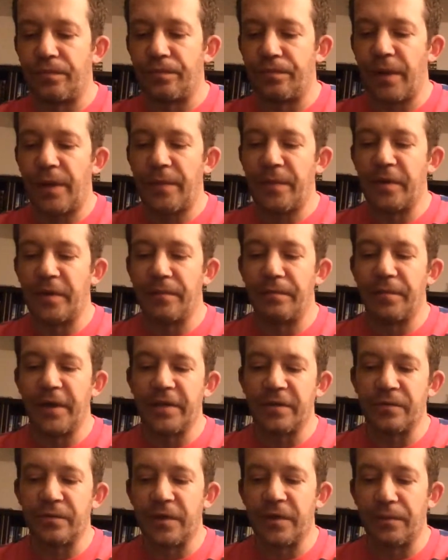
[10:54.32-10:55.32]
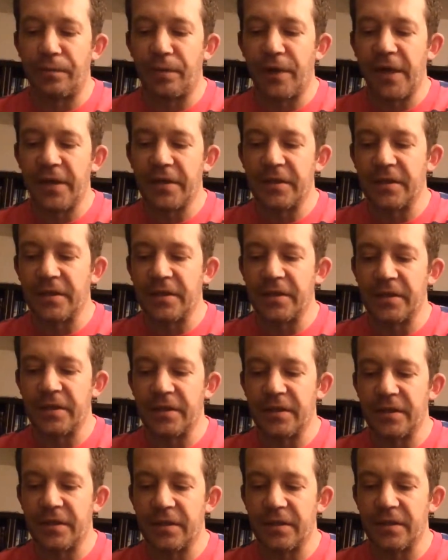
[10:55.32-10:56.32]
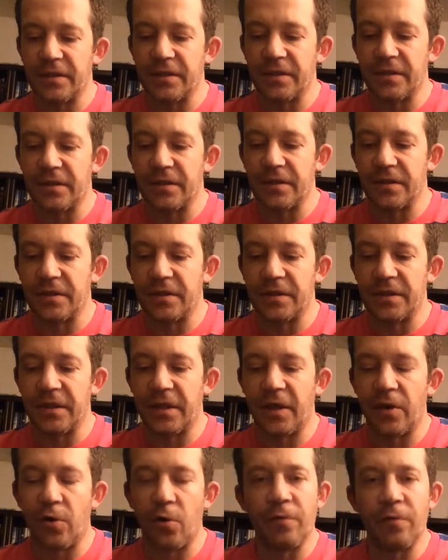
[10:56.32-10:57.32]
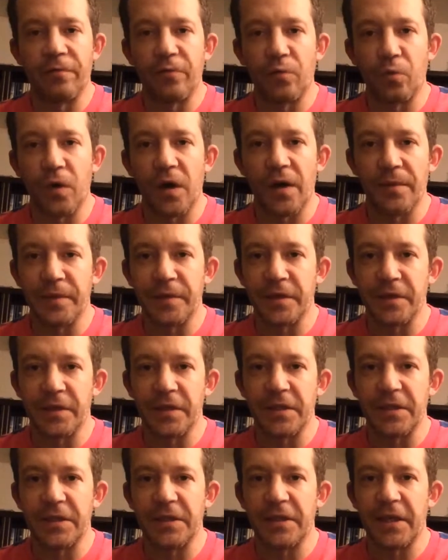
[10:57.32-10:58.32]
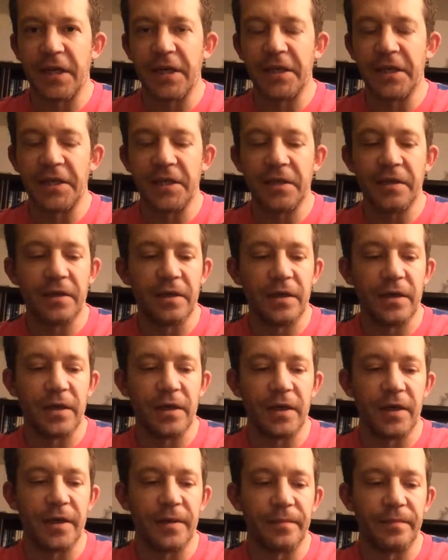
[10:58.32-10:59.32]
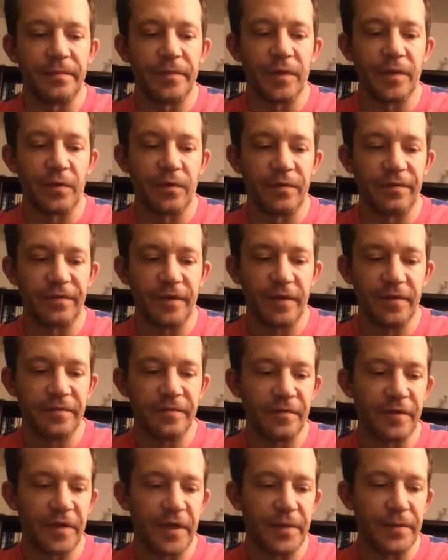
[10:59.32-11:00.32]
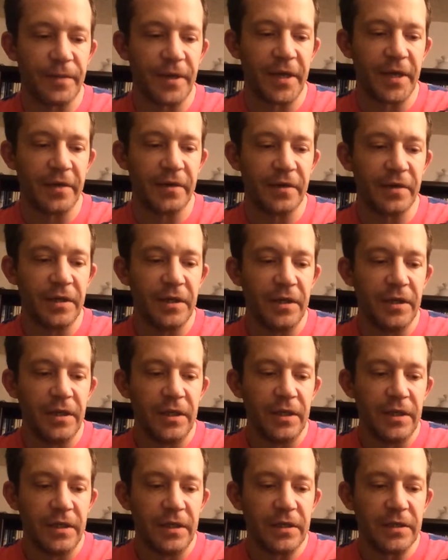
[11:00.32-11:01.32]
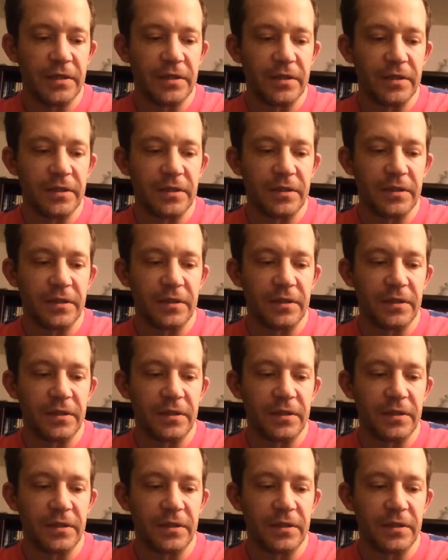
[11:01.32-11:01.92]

probably the best way to practice this, since it's not overwhelmingly exciting or fun for that matter, is